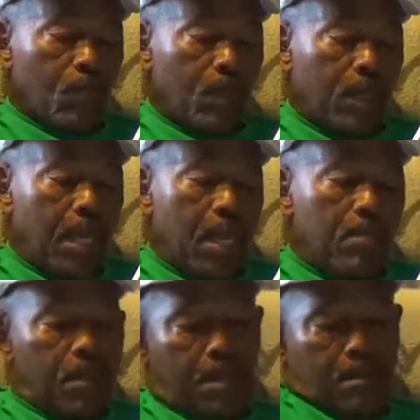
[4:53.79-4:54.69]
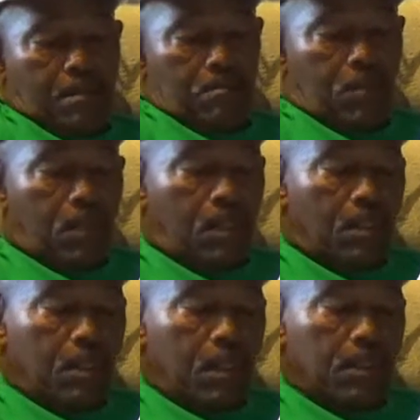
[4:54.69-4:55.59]
a game in it, Uh,
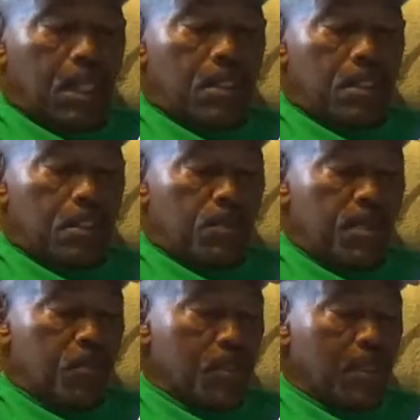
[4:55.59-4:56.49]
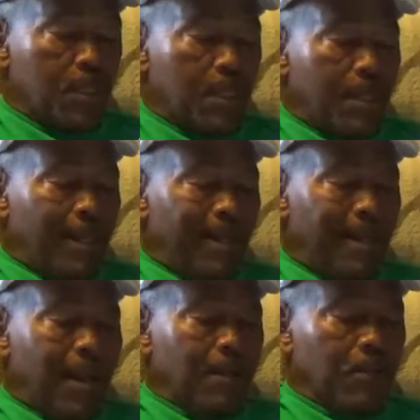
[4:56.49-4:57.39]
the Los Angeles mission. And
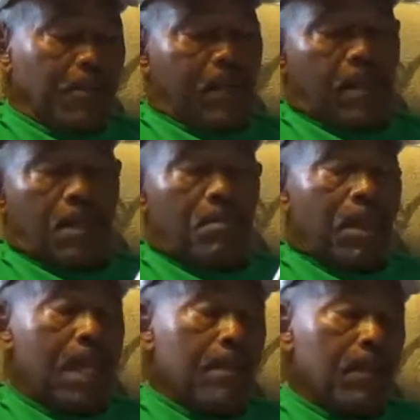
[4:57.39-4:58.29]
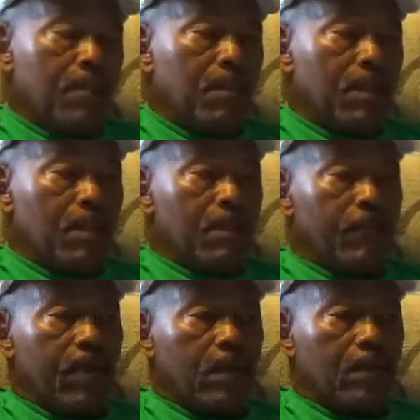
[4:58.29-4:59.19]
I don't know if I can blame them other than the
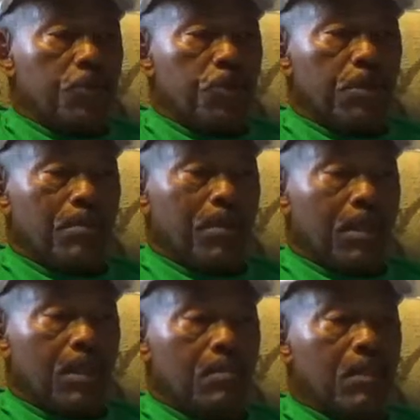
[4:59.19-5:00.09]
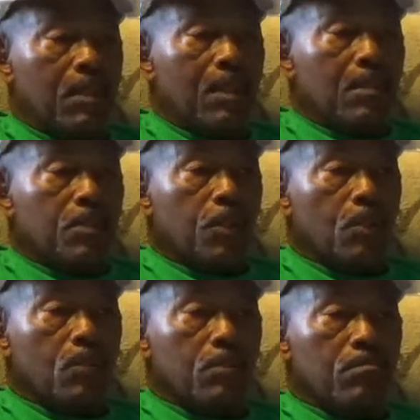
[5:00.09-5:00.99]
fact that you have become so
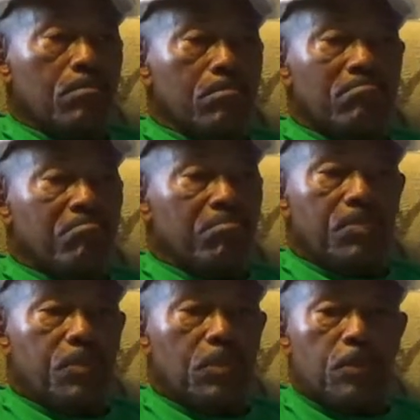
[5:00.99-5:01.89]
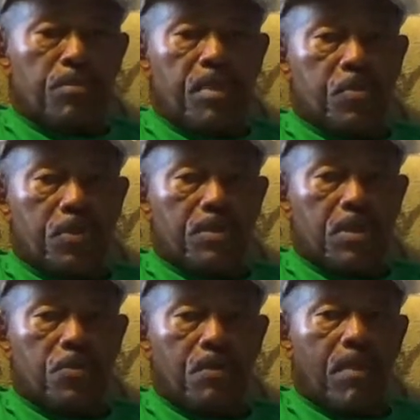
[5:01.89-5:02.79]
suspicious
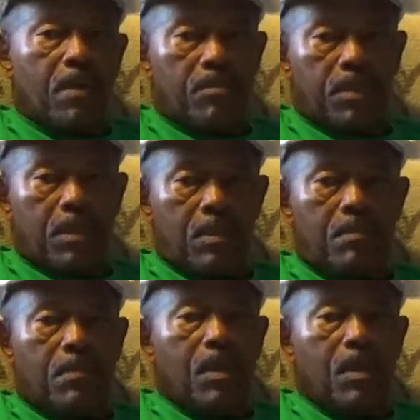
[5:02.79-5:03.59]
that you might become